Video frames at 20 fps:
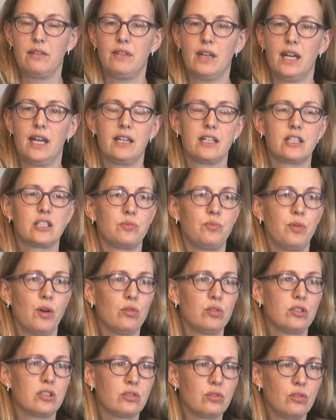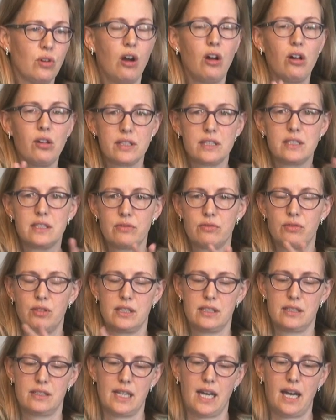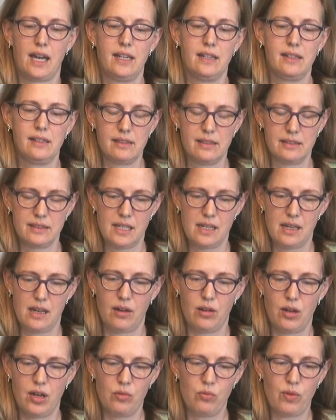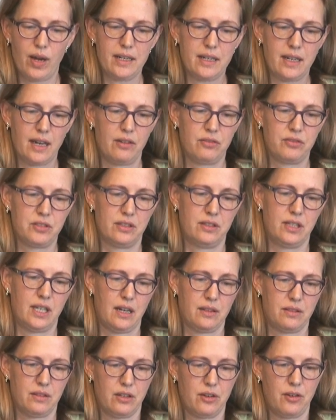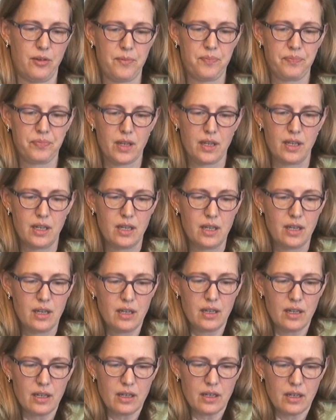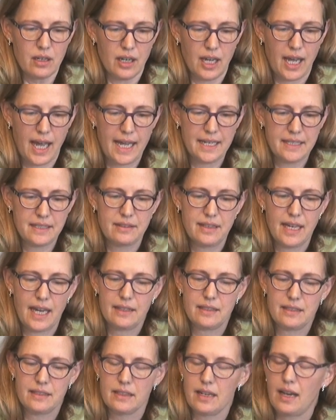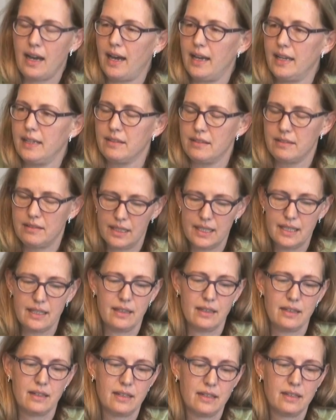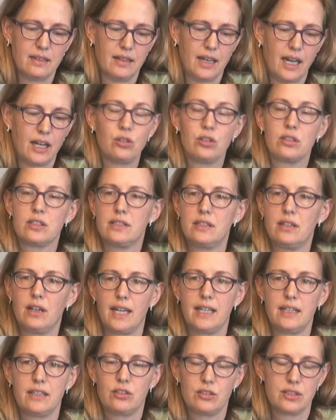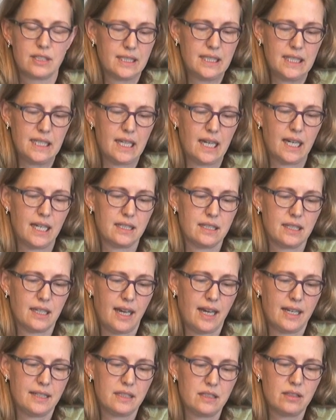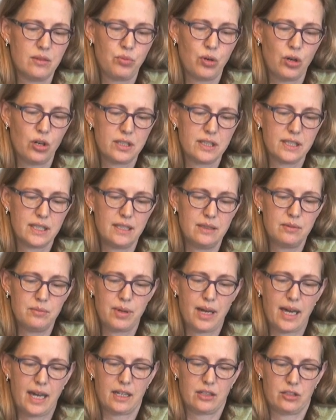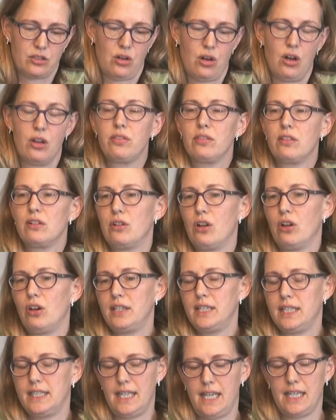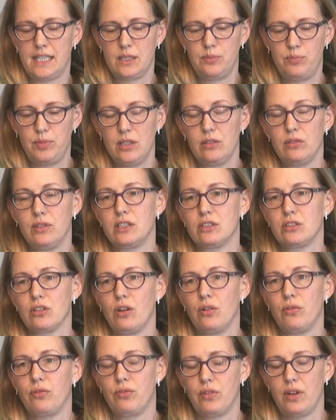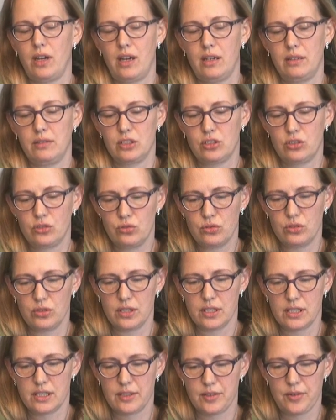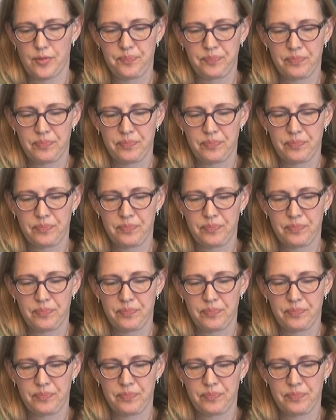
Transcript: They're exposed to all these different styles, uh, one after the other. And that, I think, I could, I could see that, has an important impact on the learning experience of the students.